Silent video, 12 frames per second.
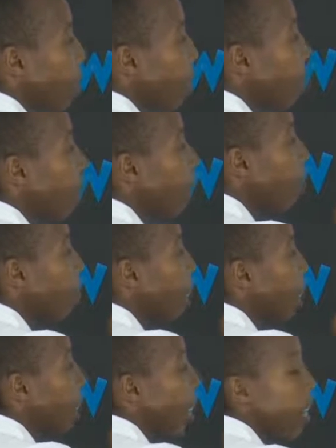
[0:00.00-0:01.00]
This
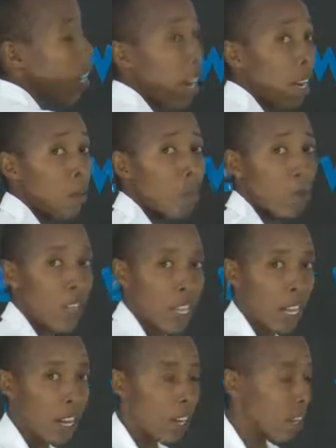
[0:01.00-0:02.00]
being an animal
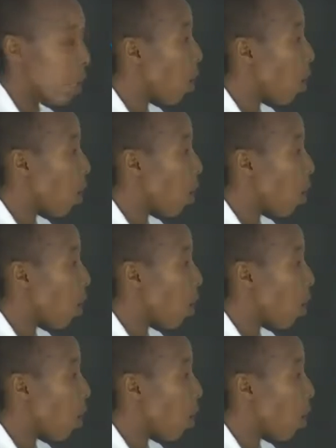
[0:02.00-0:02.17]
cell,